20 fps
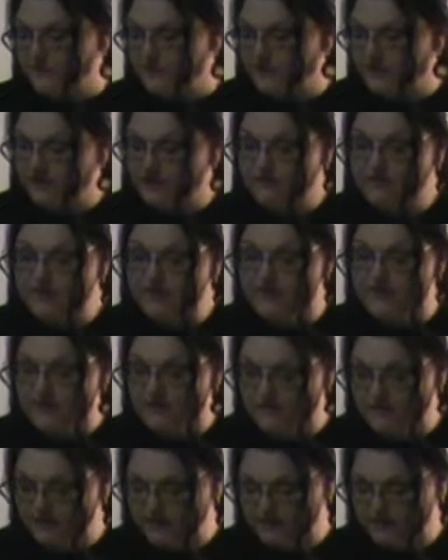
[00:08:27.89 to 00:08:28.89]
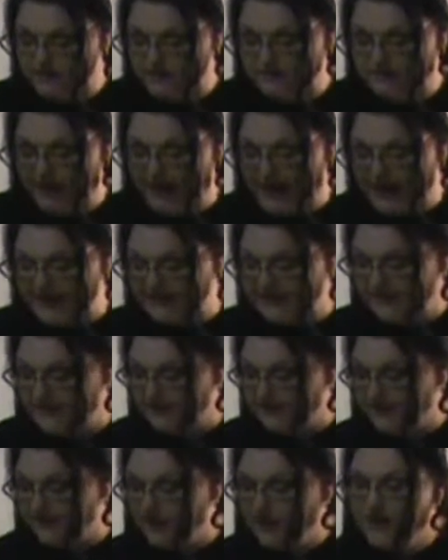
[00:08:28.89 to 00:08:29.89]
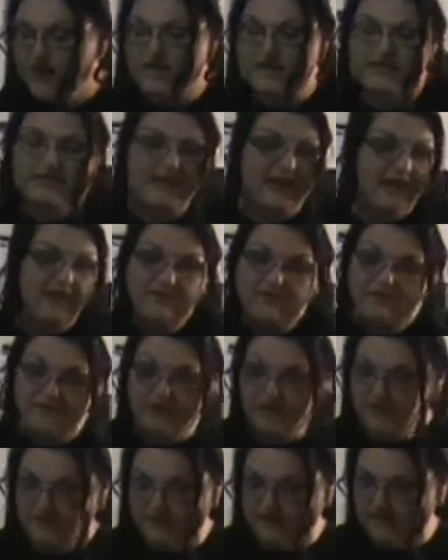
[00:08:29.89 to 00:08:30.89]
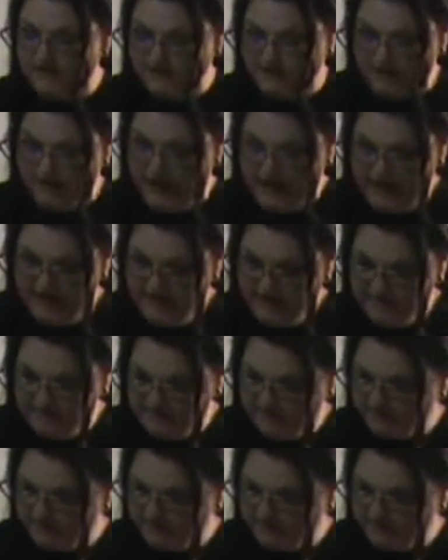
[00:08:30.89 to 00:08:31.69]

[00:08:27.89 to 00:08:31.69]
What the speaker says: when you get done with your spices, don't throw these away.